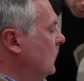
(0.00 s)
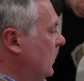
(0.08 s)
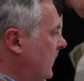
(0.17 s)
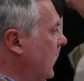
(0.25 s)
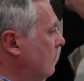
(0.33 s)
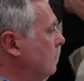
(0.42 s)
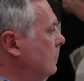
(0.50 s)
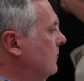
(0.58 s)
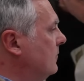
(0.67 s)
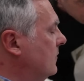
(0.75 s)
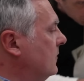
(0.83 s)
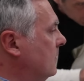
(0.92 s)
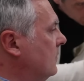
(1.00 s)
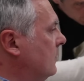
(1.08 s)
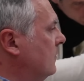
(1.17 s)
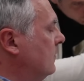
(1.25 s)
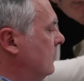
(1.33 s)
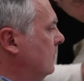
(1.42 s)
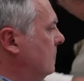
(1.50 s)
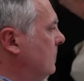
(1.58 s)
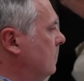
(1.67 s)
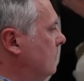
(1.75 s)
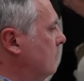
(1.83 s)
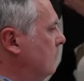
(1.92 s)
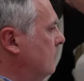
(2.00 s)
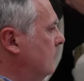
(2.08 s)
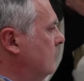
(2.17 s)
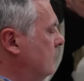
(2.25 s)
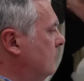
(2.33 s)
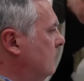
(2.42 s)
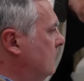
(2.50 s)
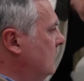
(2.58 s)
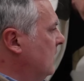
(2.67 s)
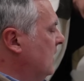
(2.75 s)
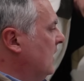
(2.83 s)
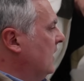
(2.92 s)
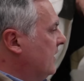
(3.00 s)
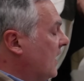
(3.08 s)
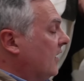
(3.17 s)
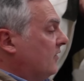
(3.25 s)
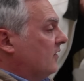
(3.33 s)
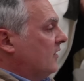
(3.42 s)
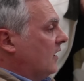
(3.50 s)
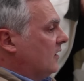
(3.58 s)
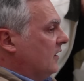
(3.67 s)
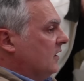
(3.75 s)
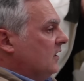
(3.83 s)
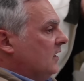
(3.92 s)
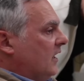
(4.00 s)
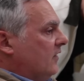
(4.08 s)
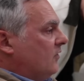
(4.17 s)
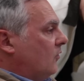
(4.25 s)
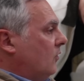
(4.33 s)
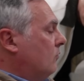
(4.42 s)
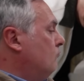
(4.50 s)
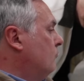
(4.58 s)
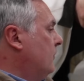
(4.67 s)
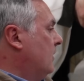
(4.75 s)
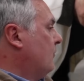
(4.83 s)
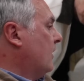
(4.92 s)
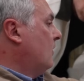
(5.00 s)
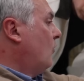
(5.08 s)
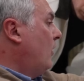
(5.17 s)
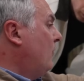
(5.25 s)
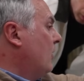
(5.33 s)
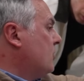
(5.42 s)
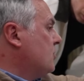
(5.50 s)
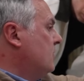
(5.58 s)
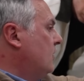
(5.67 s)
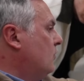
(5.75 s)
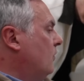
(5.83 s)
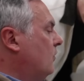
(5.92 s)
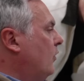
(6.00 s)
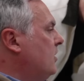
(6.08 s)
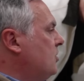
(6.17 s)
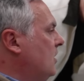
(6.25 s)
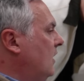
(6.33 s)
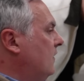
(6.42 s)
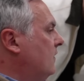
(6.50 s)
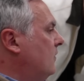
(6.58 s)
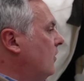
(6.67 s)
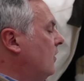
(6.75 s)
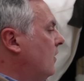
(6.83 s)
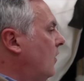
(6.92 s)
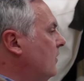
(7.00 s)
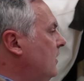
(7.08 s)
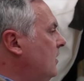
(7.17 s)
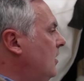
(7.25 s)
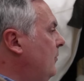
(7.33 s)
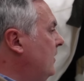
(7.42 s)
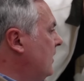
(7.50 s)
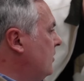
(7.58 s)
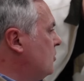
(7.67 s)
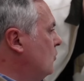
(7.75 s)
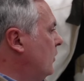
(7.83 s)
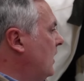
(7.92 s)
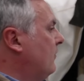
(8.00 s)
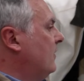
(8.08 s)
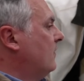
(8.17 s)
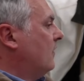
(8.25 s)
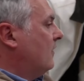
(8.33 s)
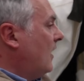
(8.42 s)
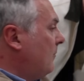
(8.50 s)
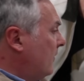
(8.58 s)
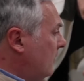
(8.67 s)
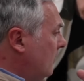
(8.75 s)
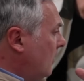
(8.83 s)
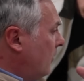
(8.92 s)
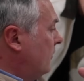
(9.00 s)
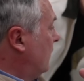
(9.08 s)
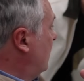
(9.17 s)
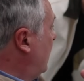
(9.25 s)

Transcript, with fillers: It's yeah. a reflection that gets displayed onto the windshield. Is that a... Yes, exactly. It's a, in fact, a reflection into the windshields. The only limitation we have is the depth of the